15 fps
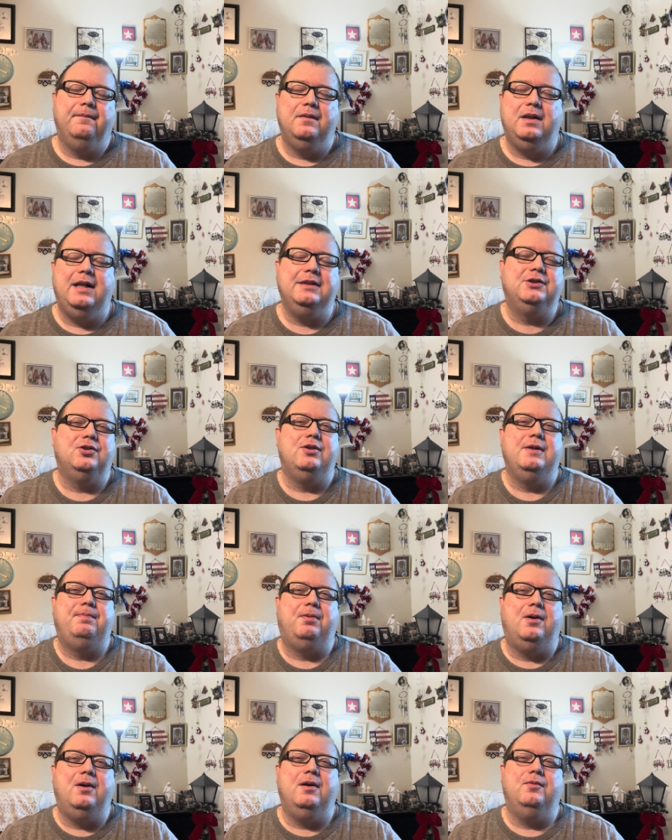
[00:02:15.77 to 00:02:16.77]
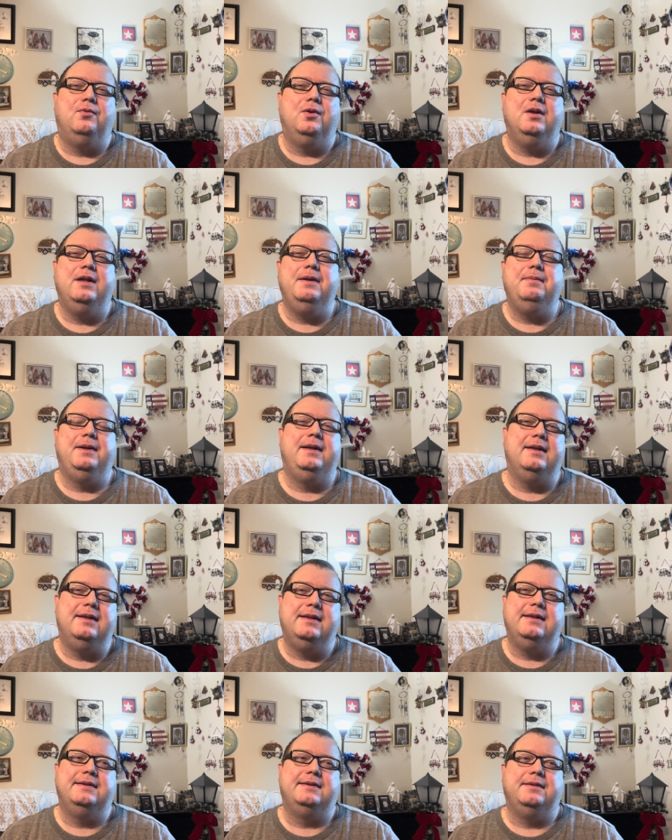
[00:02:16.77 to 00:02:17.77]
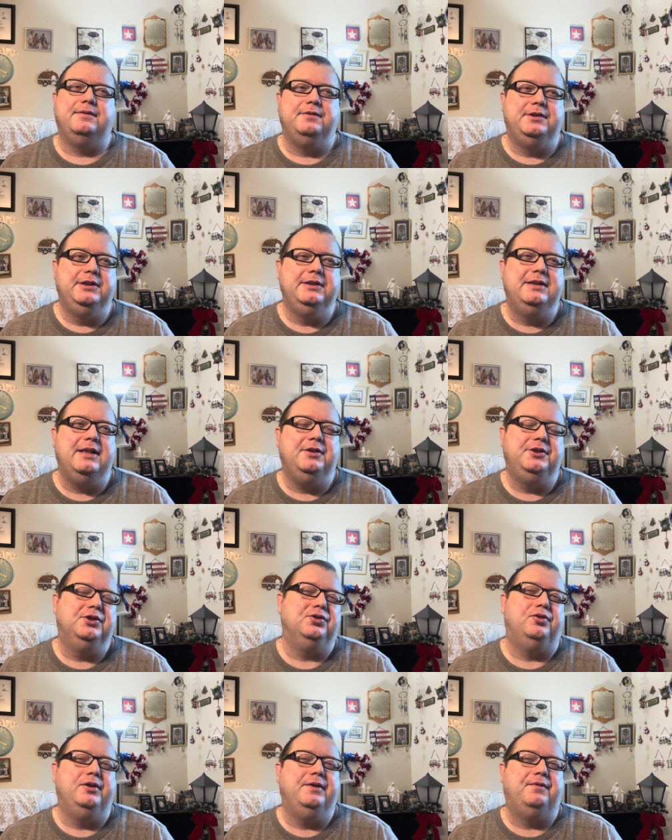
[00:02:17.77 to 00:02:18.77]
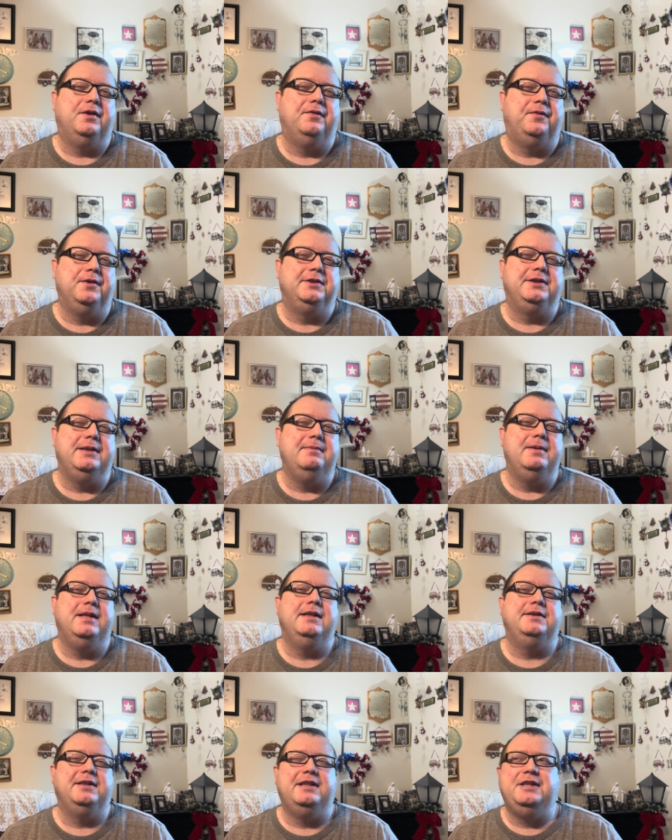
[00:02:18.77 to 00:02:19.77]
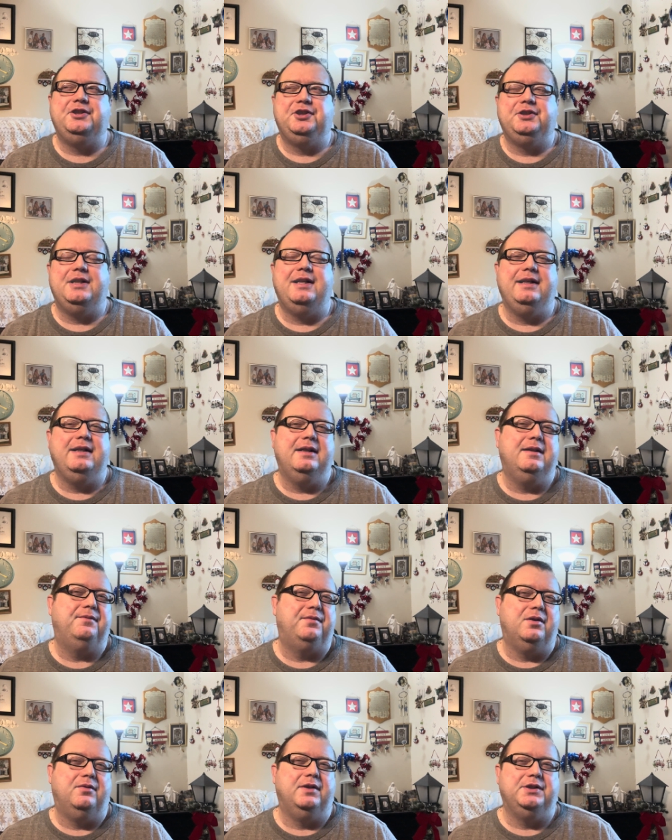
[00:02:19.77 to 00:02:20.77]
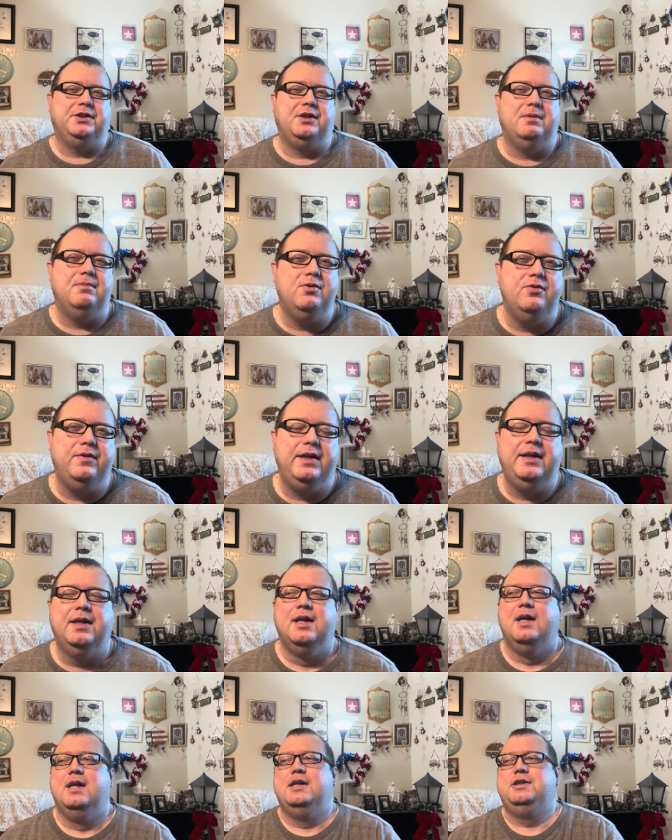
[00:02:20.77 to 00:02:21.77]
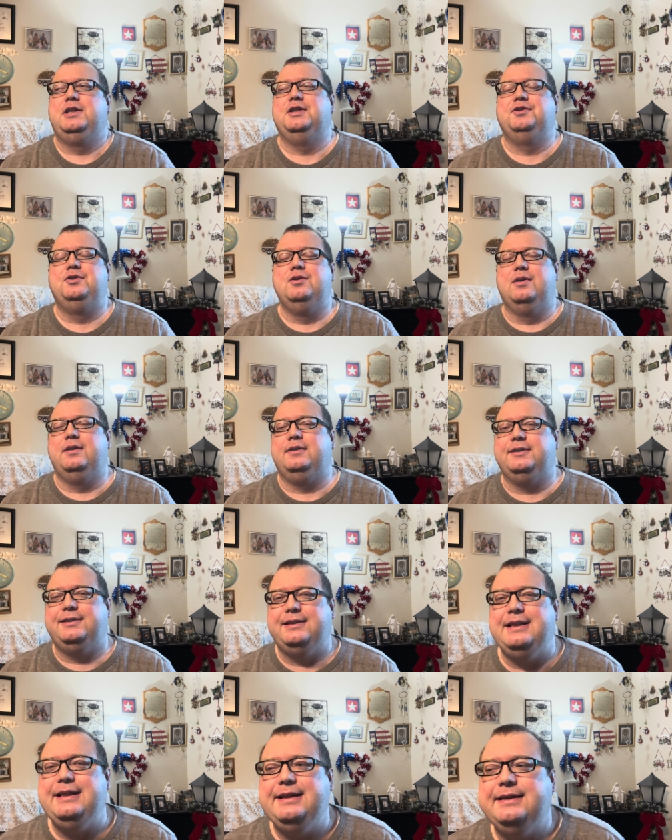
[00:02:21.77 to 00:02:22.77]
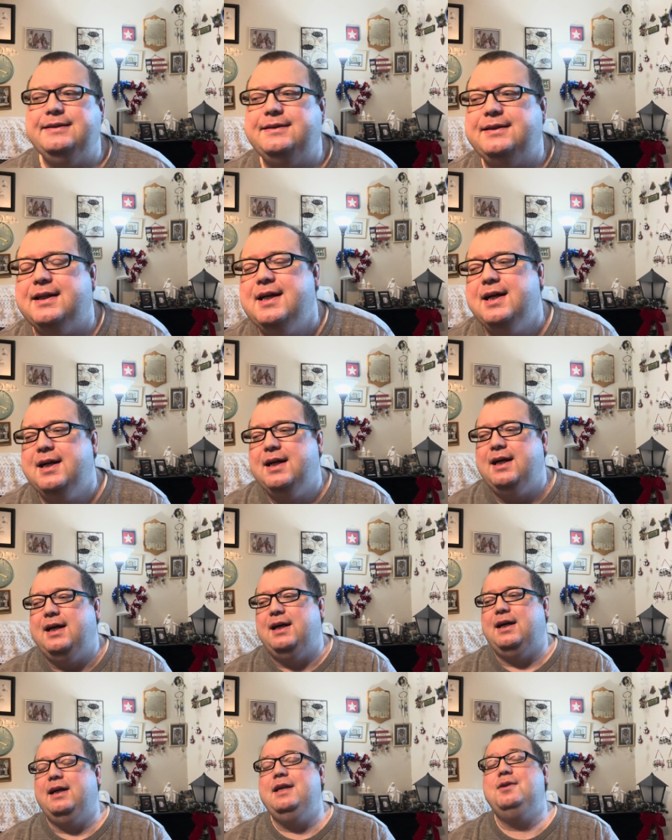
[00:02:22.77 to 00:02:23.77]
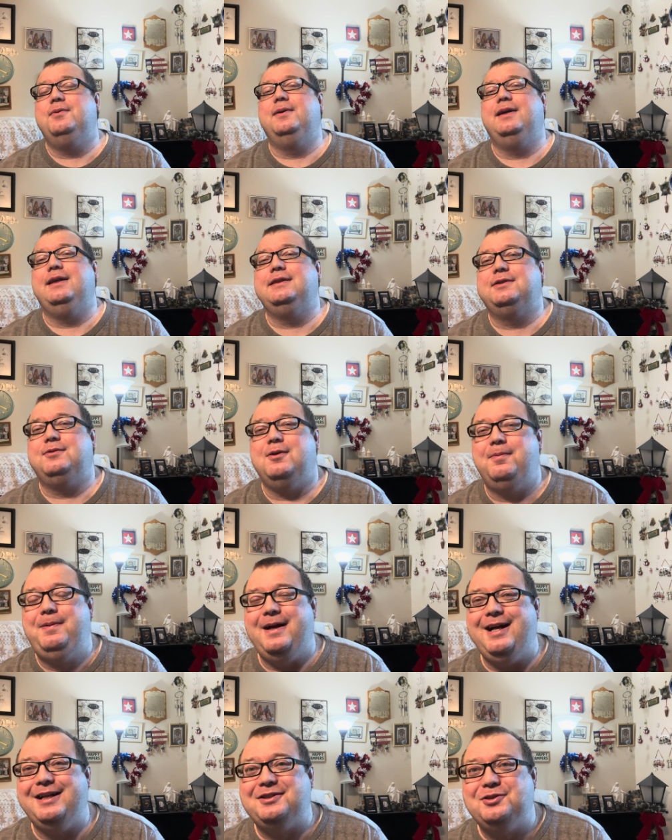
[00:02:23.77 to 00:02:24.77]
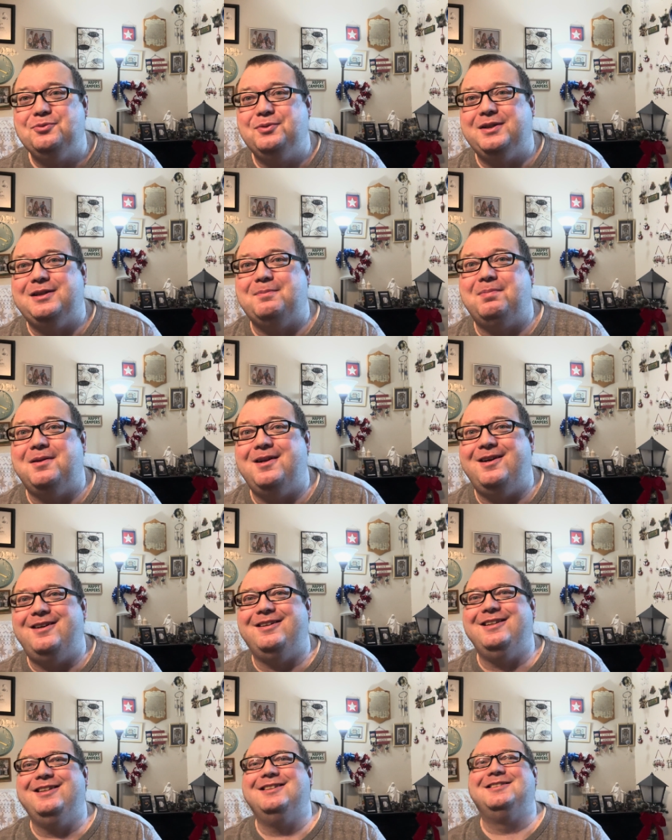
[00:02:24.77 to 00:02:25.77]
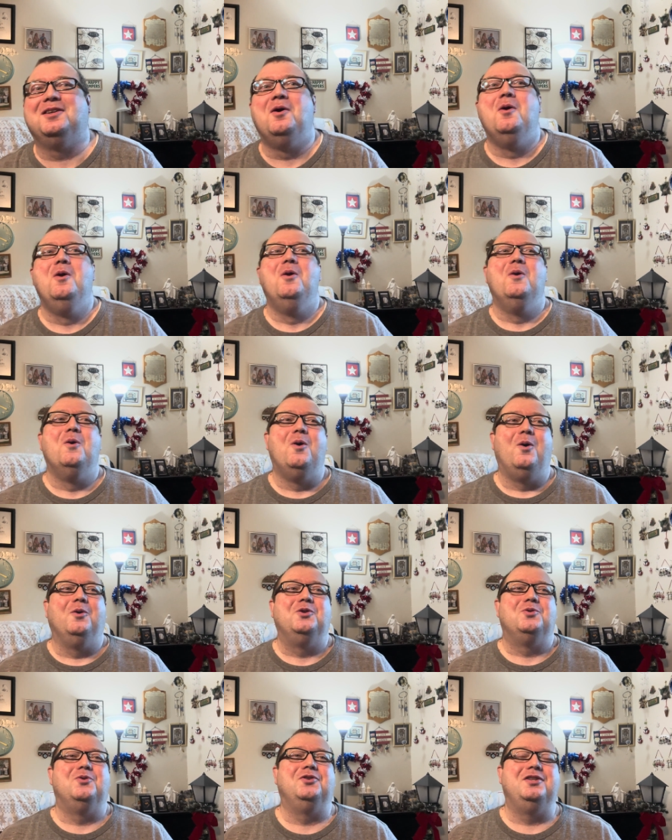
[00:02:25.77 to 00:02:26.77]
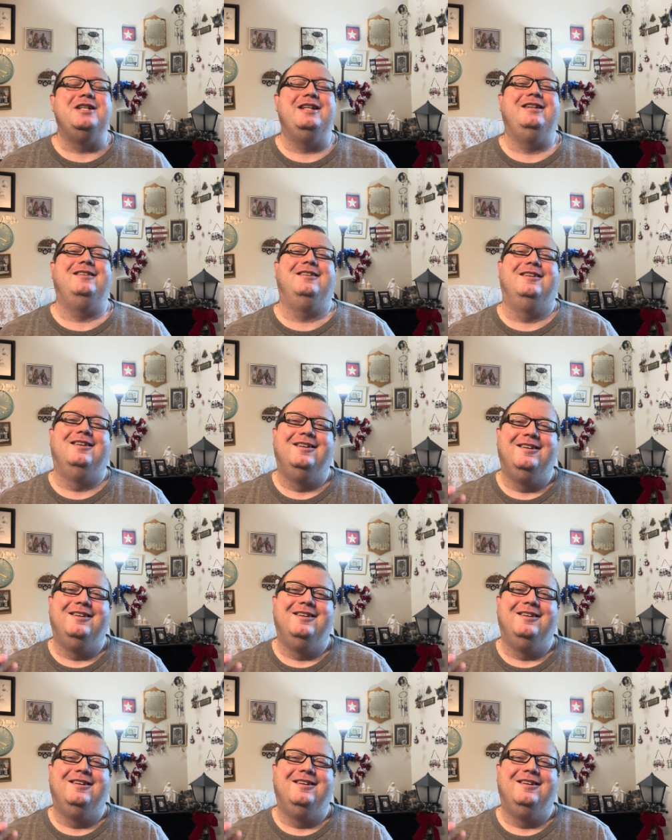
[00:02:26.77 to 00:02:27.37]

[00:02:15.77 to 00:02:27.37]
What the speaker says: that's the only part really, because she's only in it for the first 10 minutes, and then she's not in it for the rest of the movie. Just no other scenes. Anyways, go back to what the plot is. Well, Schwarzenegger,